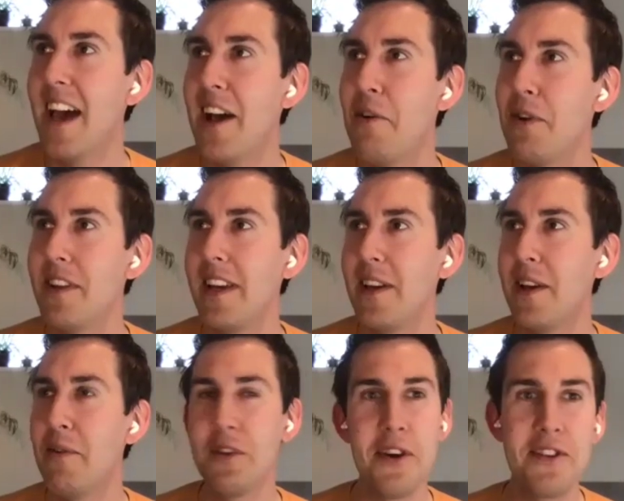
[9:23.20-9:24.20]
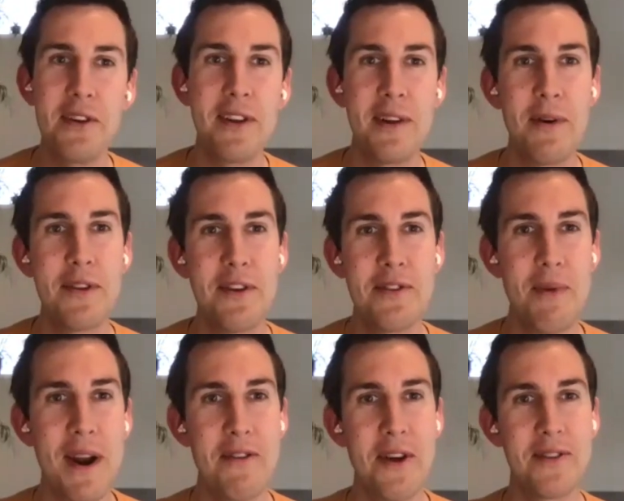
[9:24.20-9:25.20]
you... yeah. It was like, it was also it was also
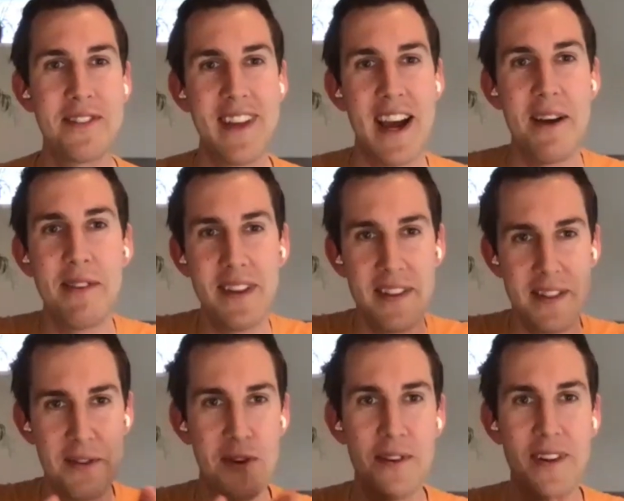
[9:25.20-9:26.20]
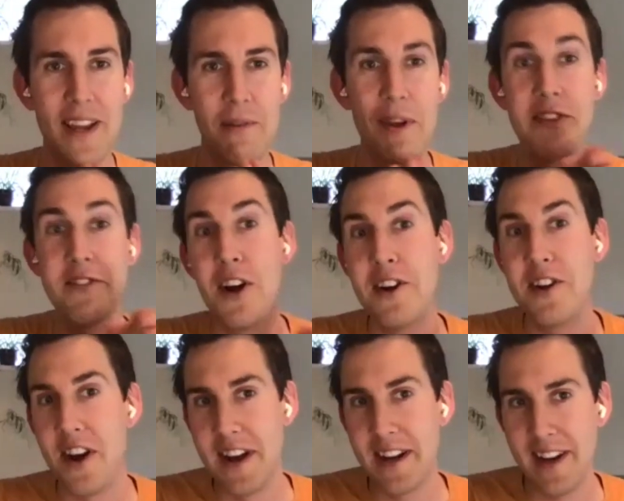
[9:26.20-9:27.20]
one of those times. Like we started
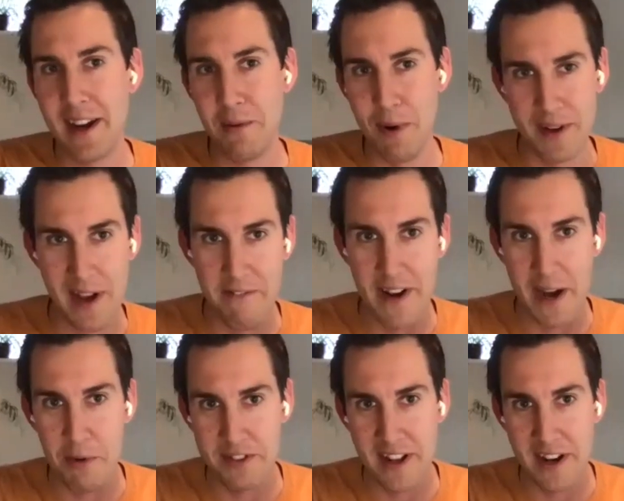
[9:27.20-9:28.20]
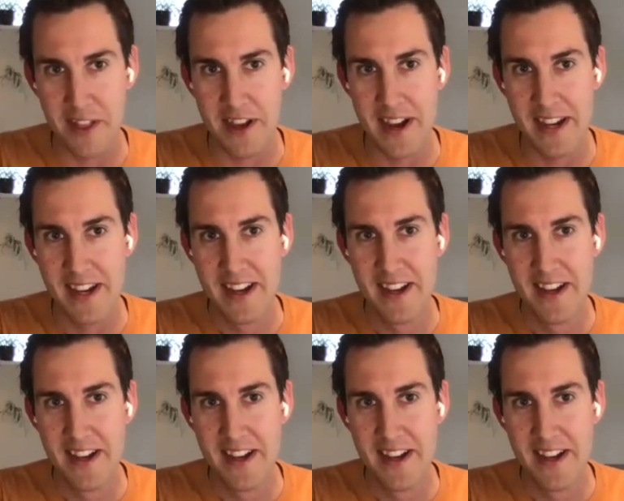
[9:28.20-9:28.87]
on it like when Caffe was still a thing,